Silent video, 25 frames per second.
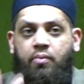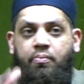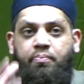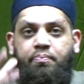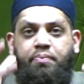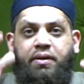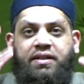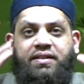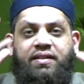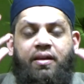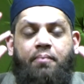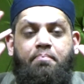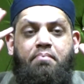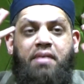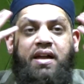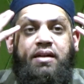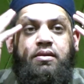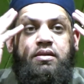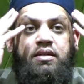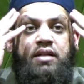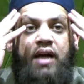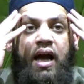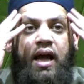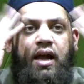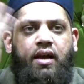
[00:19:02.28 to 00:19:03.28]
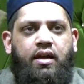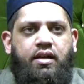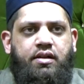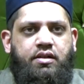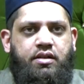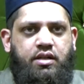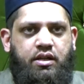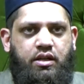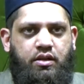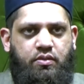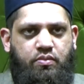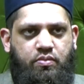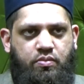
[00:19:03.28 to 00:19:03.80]
But the
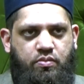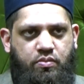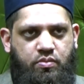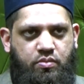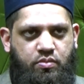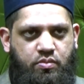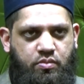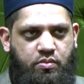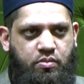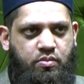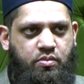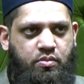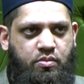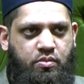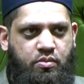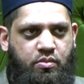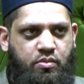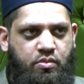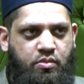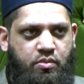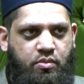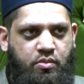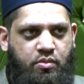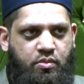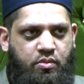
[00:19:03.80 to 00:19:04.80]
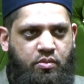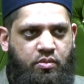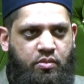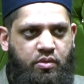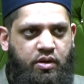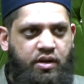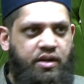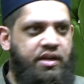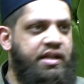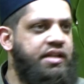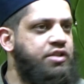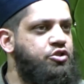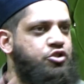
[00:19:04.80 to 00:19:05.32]
mentality
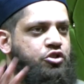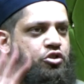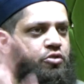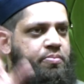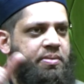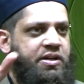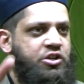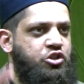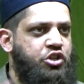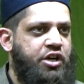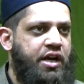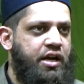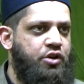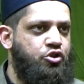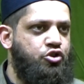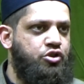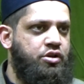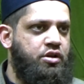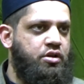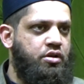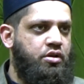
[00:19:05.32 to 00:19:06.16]
needs to be changed.